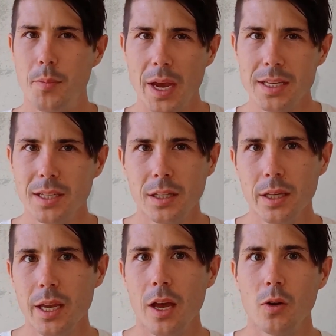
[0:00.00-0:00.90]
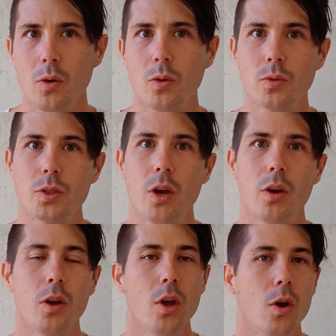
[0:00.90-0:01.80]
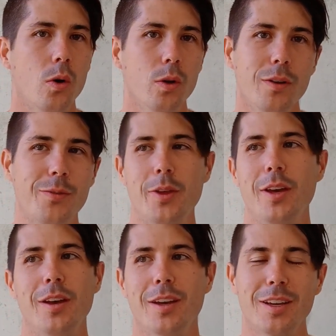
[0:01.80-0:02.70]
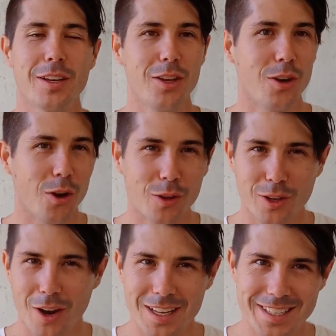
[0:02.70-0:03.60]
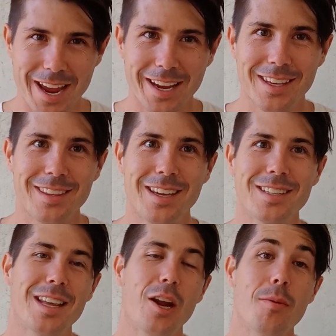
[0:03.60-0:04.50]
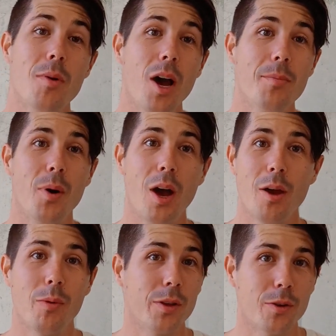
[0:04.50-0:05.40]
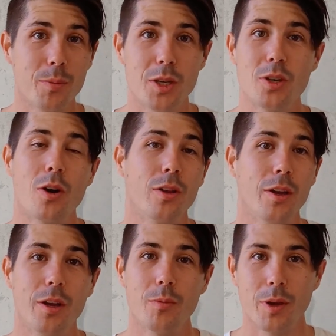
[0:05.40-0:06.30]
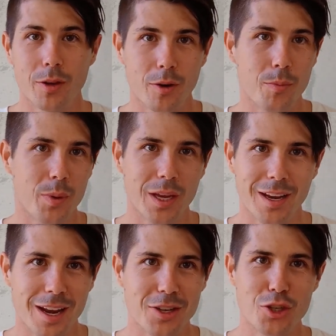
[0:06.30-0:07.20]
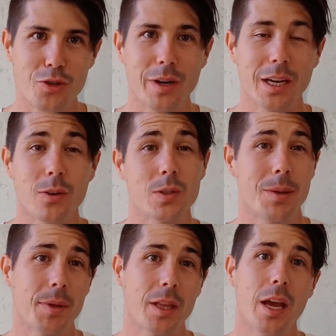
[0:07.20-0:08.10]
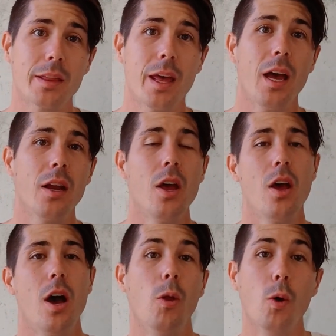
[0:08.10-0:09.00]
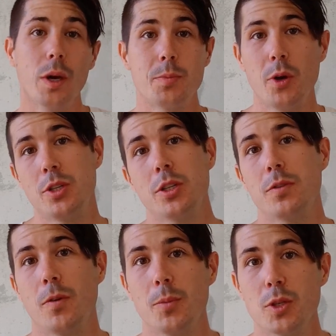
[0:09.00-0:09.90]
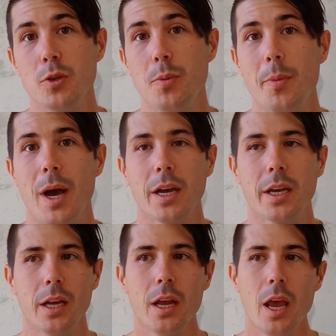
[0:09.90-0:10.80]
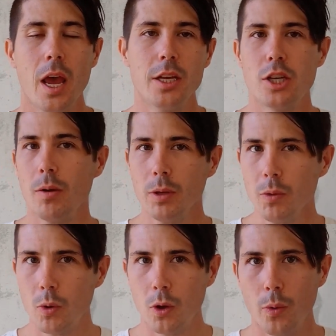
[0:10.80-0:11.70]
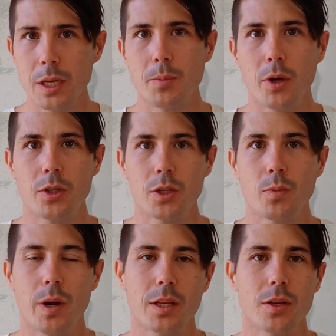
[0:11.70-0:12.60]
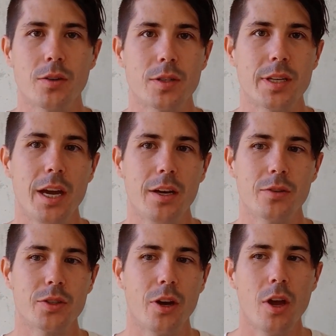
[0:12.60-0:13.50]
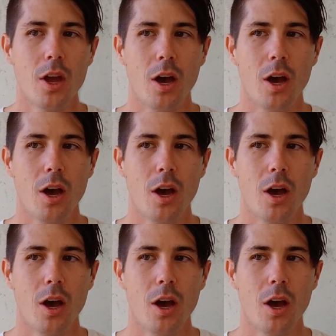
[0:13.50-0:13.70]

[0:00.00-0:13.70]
basically at all. So all of the, you know, kind of snacky things that I might buy, whether it be chocolate, whether it be an energy drink or something like that, I'll always purchase from the supermarket, and generally will always purchase when it's on sale. So